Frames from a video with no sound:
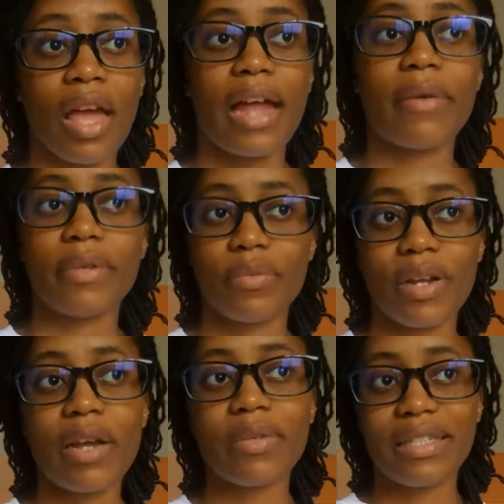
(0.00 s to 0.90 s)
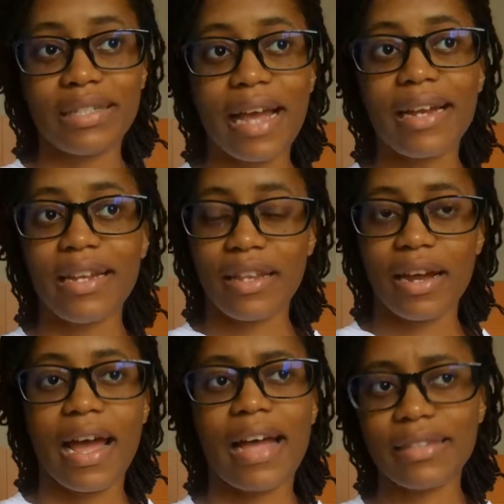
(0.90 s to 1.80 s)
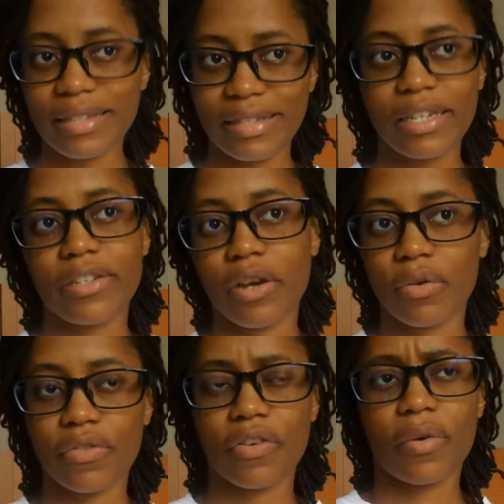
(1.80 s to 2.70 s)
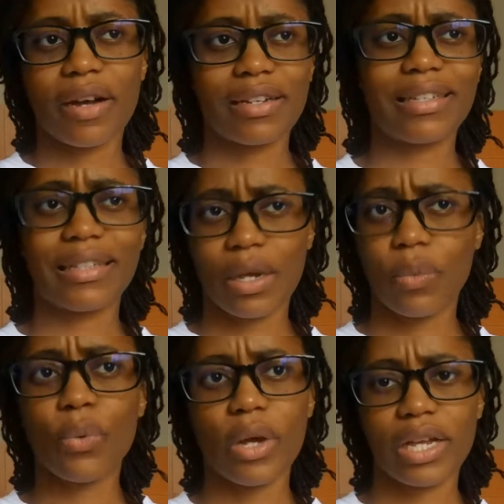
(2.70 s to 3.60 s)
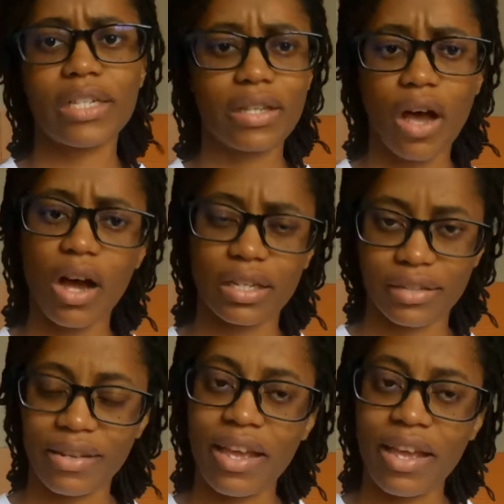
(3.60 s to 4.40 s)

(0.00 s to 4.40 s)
and when I was standing there, I had to sit down for a while because I was like, ooh, it's hot.